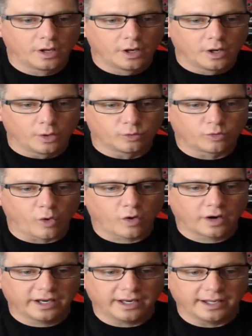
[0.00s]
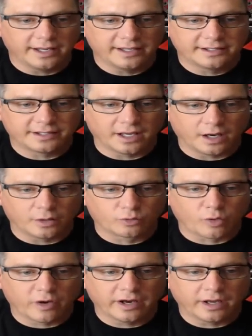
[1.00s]
Rory is uh,
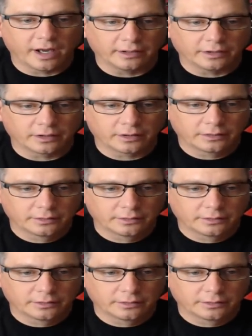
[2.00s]
Rory Cutler,